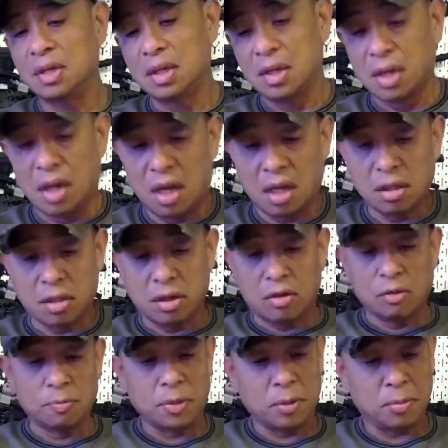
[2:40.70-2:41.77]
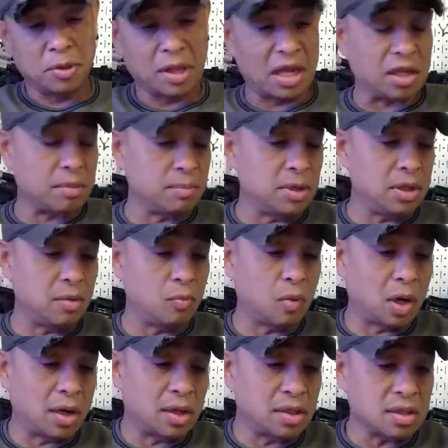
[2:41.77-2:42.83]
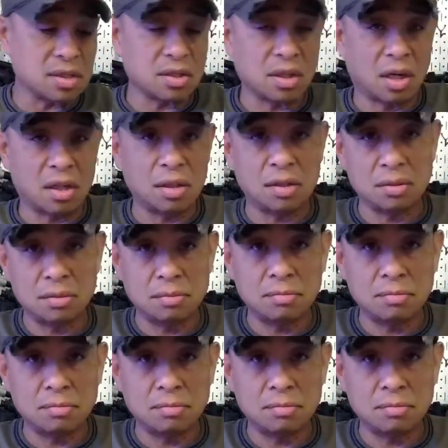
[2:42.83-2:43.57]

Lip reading: all the old people like me wanted to start